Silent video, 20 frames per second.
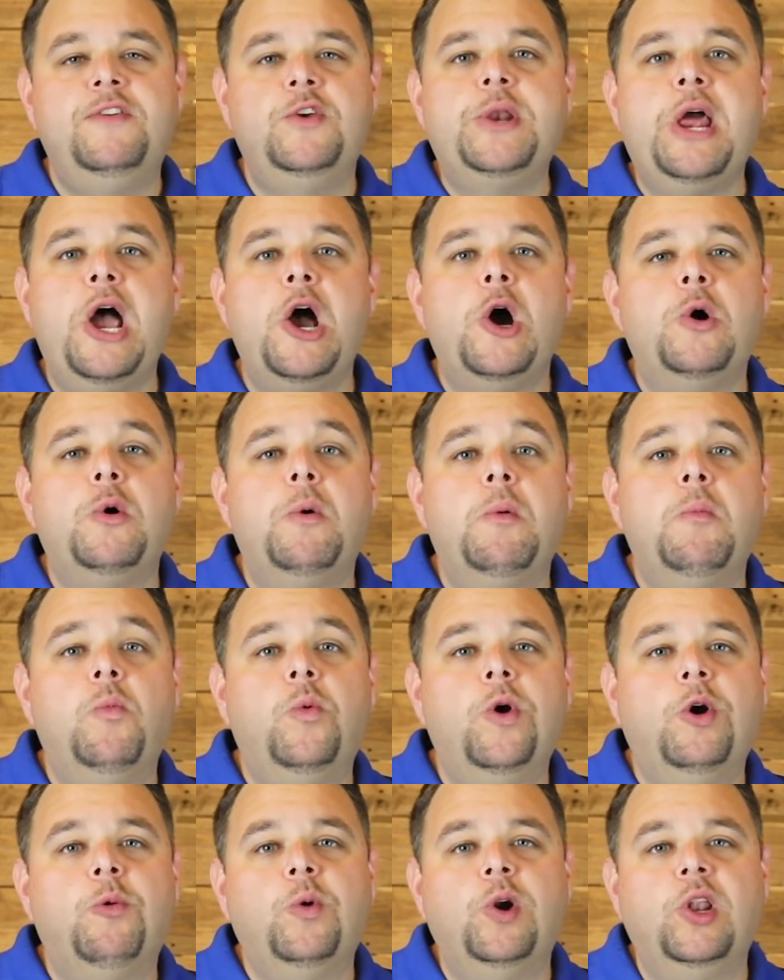of you know,
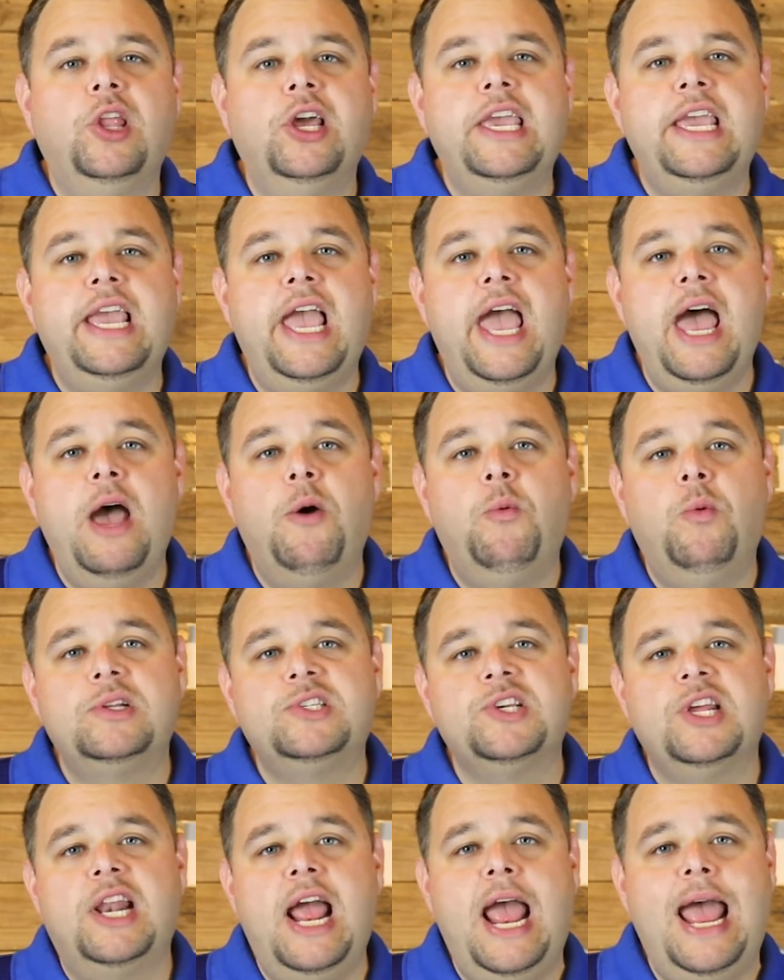we're looking at
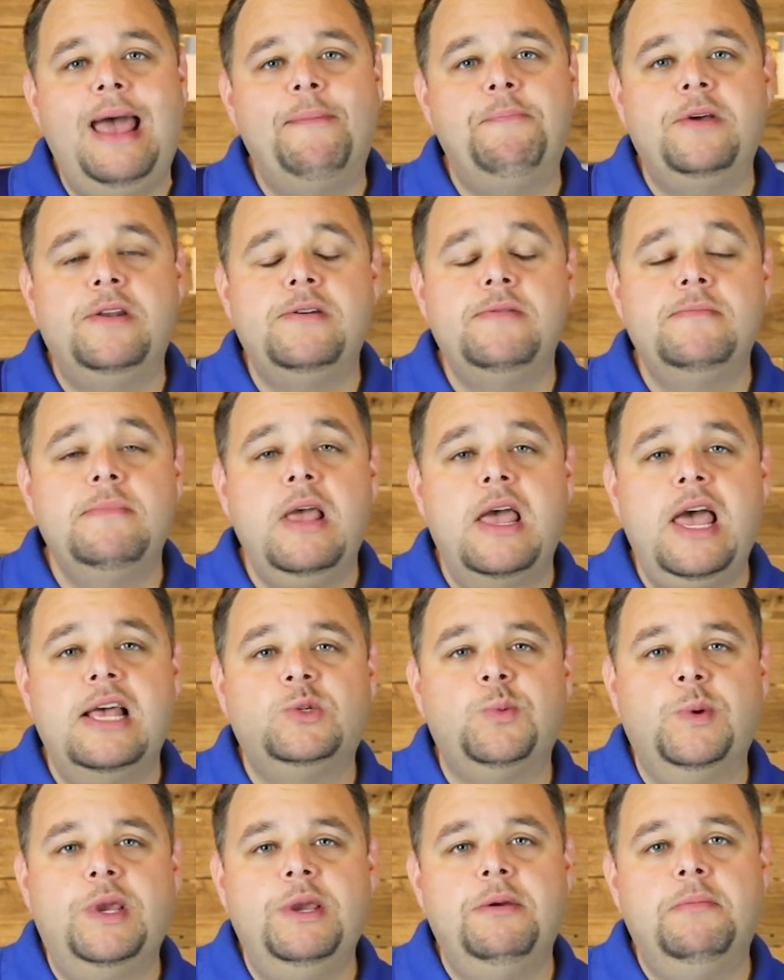what's going to happen
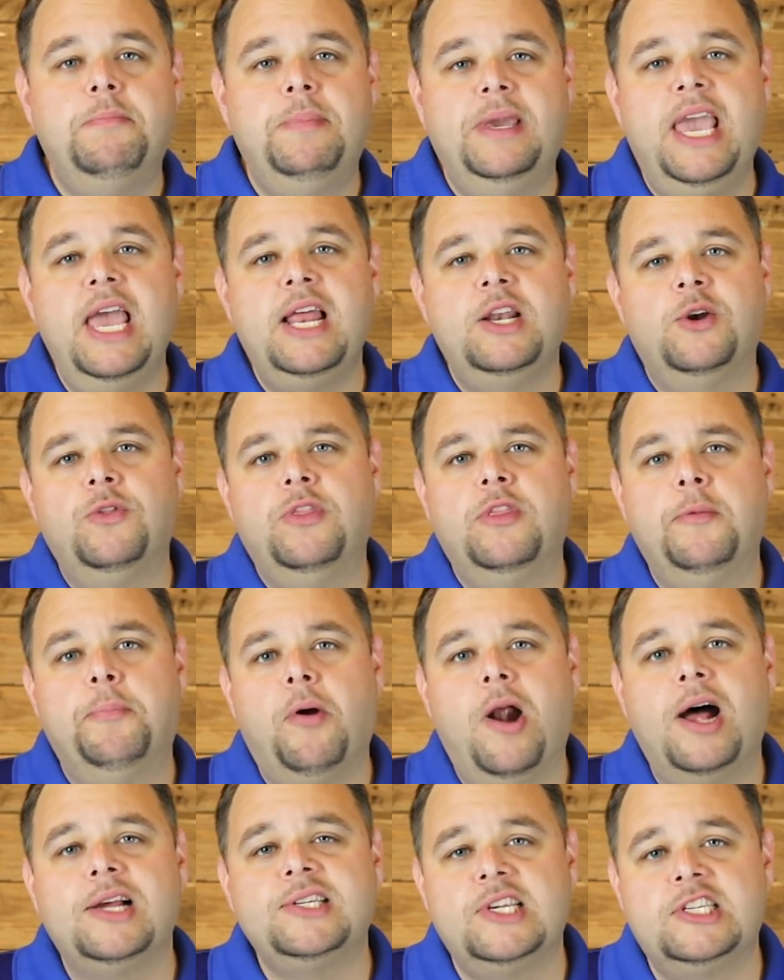as we begin the
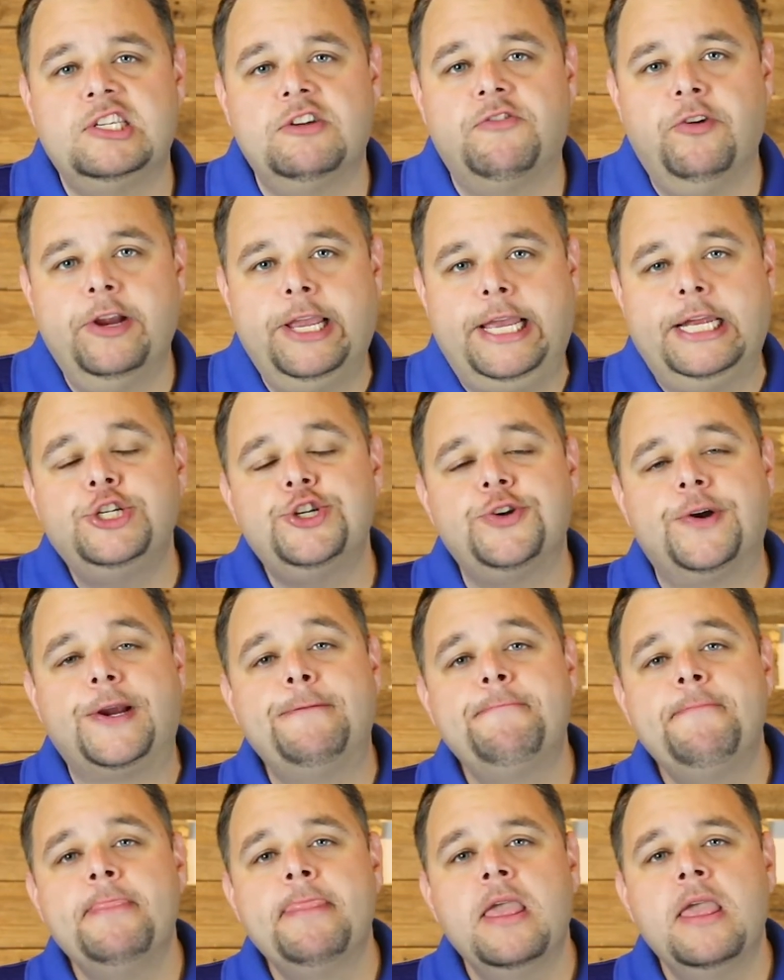process of reentry.